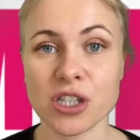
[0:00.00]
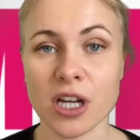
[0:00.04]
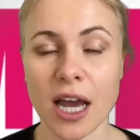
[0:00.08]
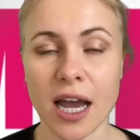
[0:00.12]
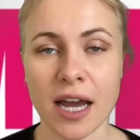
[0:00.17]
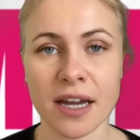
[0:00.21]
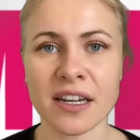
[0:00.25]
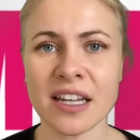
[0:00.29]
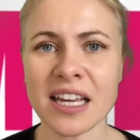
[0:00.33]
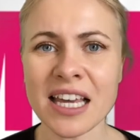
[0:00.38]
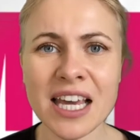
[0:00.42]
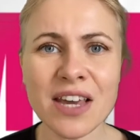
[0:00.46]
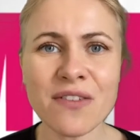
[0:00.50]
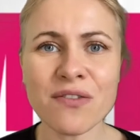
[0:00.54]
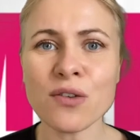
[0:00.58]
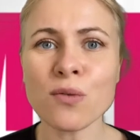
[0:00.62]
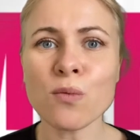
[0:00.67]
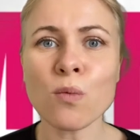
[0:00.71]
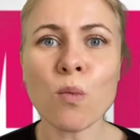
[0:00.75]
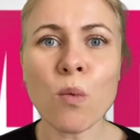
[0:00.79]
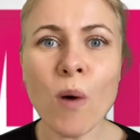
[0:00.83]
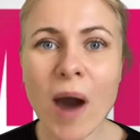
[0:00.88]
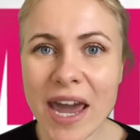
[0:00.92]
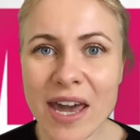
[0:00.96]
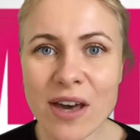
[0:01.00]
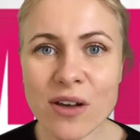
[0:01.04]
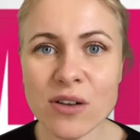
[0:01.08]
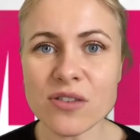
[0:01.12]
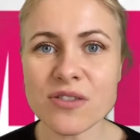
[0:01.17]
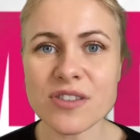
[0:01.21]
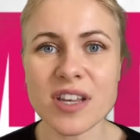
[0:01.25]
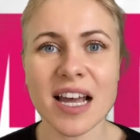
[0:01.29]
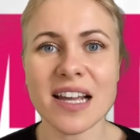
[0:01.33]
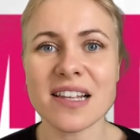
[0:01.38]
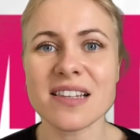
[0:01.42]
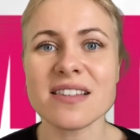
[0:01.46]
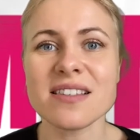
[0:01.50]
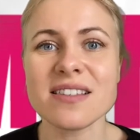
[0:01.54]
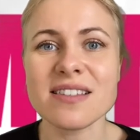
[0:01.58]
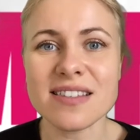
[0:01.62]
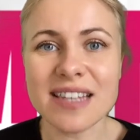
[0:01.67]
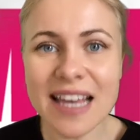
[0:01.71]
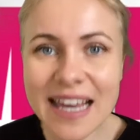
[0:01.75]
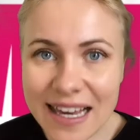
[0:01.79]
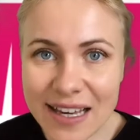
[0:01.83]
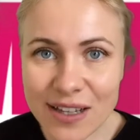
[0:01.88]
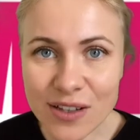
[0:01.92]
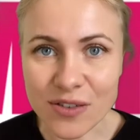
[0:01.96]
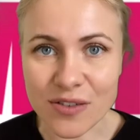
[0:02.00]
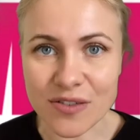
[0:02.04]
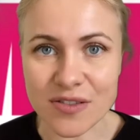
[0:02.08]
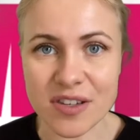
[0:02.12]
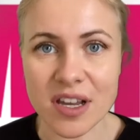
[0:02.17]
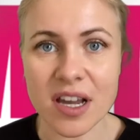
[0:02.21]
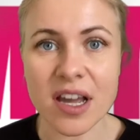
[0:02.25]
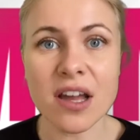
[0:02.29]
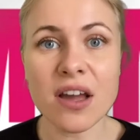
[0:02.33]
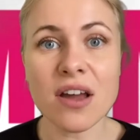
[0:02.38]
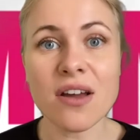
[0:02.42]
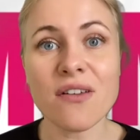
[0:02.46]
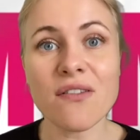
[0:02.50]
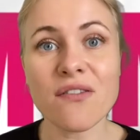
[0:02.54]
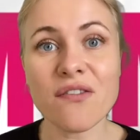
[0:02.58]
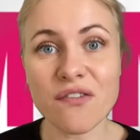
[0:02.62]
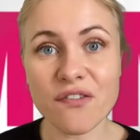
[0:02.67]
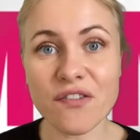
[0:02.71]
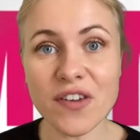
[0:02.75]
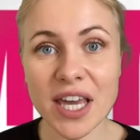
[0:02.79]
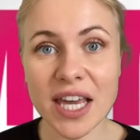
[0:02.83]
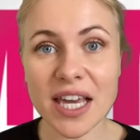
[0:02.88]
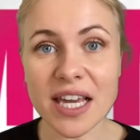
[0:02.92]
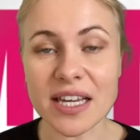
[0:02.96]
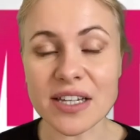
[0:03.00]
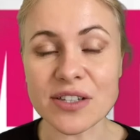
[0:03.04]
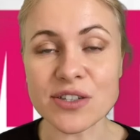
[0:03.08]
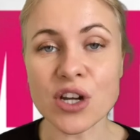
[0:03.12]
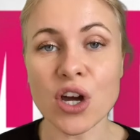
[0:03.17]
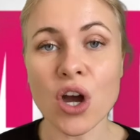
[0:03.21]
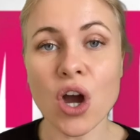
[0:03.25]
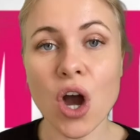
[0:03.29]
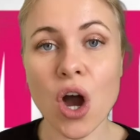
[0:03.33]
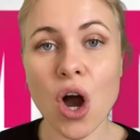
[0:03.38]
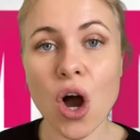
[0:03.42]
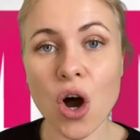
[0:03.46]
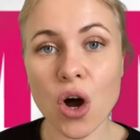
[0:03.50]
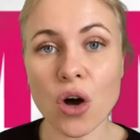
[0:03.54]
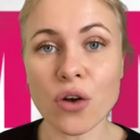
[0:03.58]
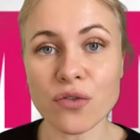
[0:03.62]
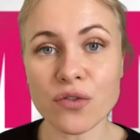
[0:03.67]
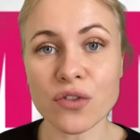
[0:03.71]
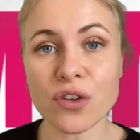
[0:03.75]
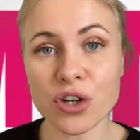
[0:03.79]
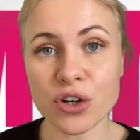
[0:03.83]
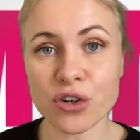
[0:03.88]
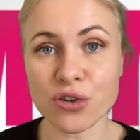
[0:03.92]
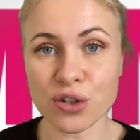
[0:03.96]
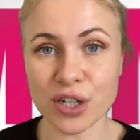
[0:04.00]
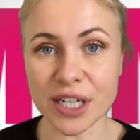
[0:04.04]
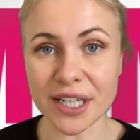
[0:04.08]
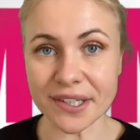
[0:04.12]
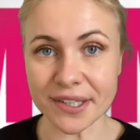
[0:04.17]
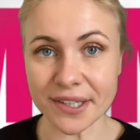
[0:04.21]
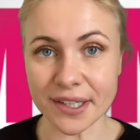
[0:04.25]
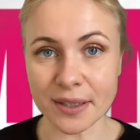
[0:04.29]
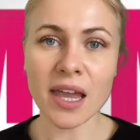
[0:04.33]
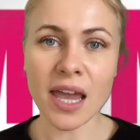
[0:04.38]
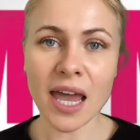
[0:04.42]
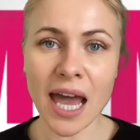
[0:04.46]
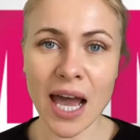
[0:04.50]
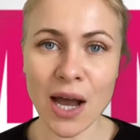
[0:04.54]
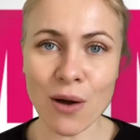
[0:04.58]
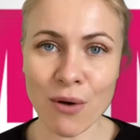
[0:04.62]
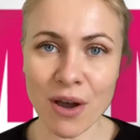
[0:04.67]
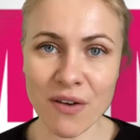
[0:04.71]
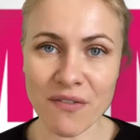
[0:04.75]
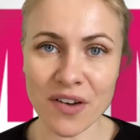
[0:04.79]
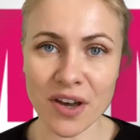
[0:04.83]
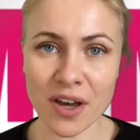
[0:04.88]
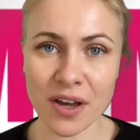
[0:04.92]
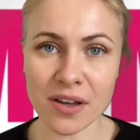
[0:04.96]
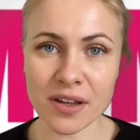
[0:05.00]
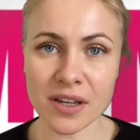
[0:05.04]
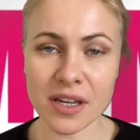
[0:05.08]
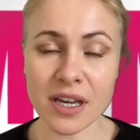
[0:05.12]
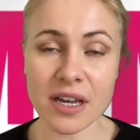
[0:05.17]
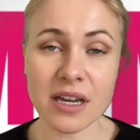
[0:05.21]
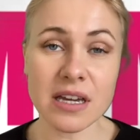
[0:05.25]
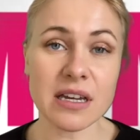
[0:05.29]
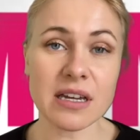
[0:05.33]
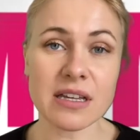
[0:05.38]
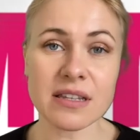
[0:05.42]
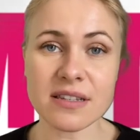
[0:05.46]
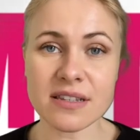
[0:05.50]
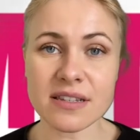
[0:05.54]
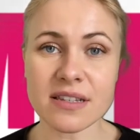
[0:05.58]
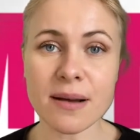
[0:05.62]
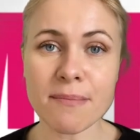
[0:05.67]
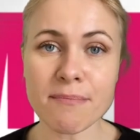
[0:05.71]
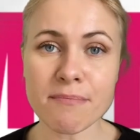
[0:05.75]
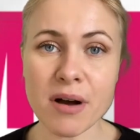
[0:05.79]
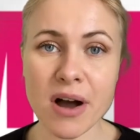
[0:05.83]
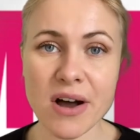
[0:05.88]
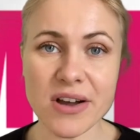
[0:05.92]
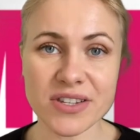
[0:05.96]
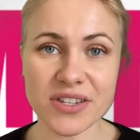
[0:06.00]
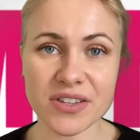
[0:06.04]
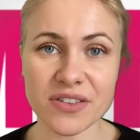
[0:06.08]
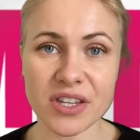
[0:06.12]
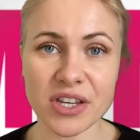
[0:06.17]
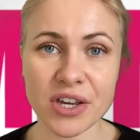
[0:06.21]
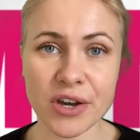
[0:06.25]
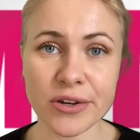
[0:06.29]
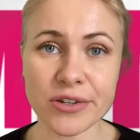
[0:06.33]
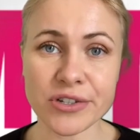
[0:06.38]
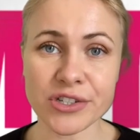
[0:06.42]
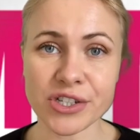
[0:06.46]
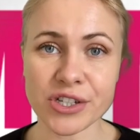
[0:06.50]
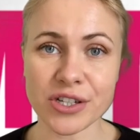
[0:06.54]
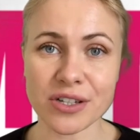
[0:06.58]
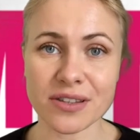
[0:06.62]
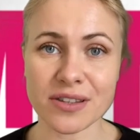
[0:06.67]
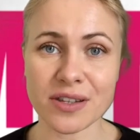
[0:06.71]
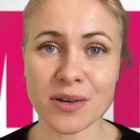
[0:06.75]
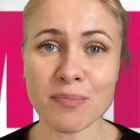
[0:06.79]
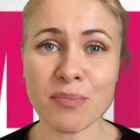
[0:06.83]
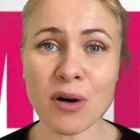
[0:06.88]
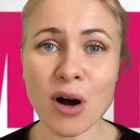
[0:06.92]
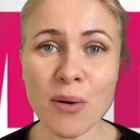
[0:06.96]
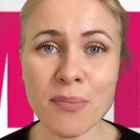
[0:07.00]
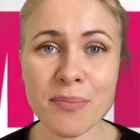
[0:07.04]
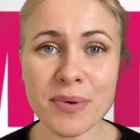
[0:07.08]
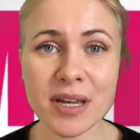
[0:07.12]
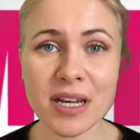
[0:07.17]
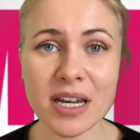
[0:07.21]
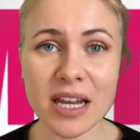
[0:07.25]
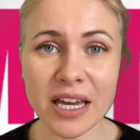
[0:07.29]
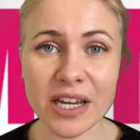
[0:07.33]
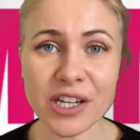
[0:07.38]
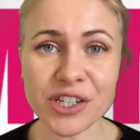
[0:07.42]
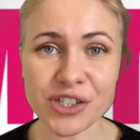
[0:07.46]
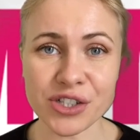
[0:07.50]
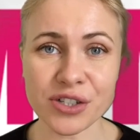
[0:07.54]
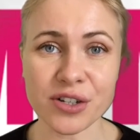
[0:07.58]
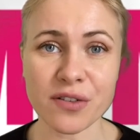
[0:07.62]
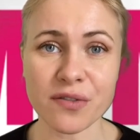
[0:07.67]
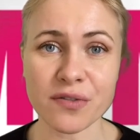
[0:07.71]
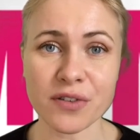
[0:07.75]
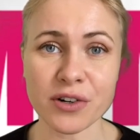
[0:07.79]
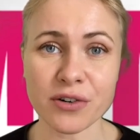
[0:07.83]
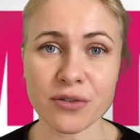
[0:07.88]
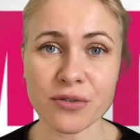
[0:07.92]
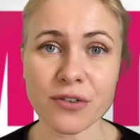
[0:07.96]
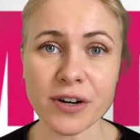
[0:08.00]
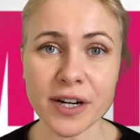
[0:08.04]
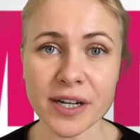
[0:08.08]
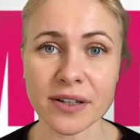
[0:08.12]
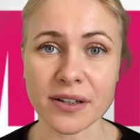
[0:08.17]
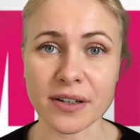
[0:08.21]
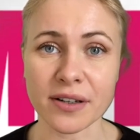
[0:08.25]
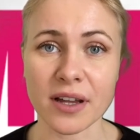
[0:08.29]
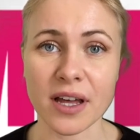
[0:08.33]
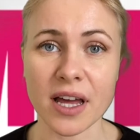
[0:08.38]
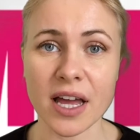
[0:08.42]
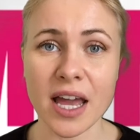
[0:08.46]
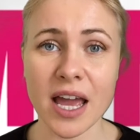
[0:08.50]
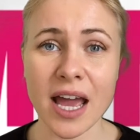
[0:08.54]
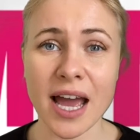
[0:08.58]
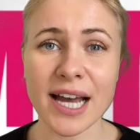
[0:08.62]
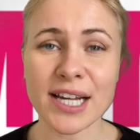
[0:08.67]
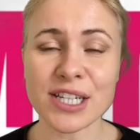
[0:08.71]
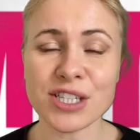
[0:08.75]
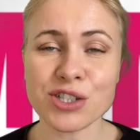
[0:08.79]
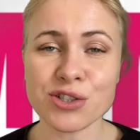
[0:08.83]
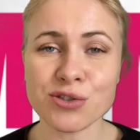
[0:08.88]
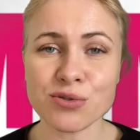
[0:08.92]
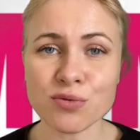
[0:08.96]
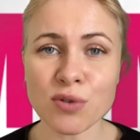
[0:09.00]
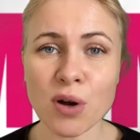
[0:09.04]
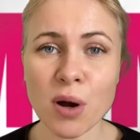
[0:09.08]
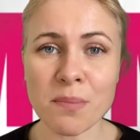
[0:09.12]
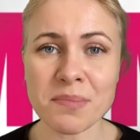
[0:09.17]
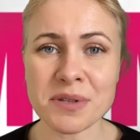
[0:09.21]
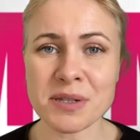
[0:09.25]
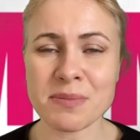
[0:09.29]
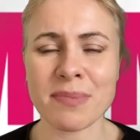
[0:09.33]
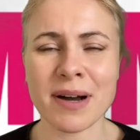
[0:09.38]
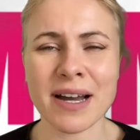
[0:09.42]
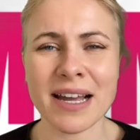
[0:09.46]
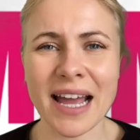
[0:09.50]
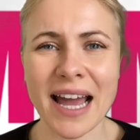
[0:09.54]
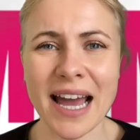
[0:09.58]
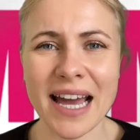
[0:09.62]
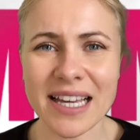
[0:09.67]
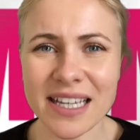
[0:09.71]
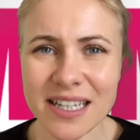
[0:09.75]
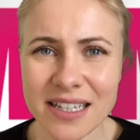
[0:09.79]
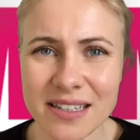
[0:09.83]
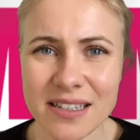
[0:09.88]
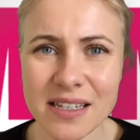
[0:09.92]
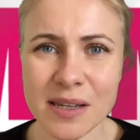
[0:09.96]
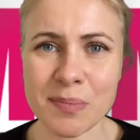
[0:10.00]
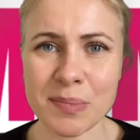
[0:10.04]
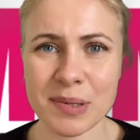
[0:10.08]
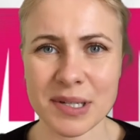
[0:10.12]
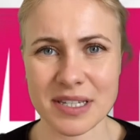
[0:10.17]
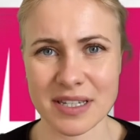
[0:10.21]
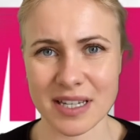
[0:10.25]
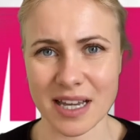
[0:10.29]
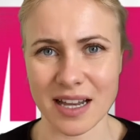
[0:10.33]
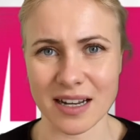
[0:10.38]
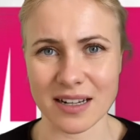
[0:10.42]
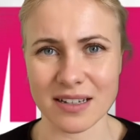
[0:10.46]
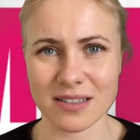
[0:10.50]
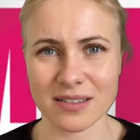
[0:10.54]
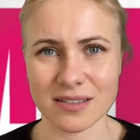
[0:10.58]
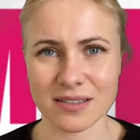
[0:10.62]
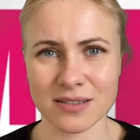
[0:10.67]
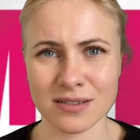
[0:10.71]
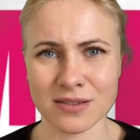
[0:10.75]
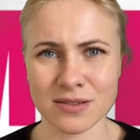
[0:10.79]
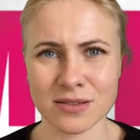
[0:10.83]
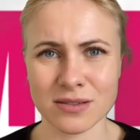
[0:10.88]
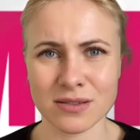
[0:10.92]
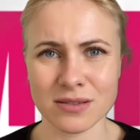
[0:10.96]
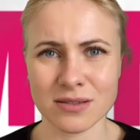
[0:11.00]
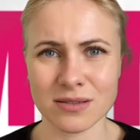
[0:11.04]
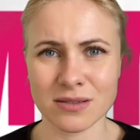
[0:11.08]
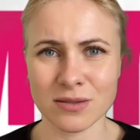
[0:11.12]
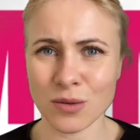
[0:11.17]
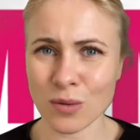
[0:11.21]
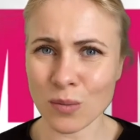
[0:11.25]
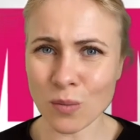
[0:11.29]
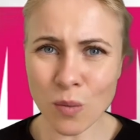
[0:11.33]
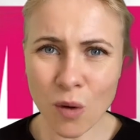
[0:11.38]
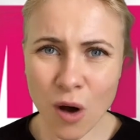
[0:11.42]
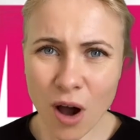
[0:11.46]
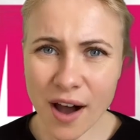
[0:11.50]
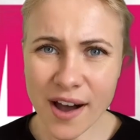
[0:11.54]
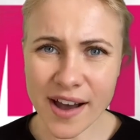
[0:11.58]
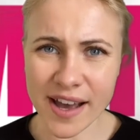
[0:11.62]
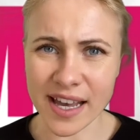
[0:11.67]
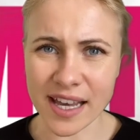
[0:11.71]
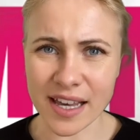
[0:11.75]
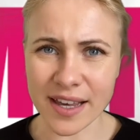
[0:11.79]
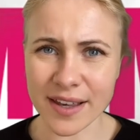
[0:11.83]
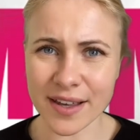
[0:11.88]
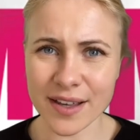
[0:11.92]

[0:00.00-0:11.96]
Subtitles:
and even whales and seals feed on the krill. However, in some parts of the ocean, the population of krill has dropped by 80%. Why?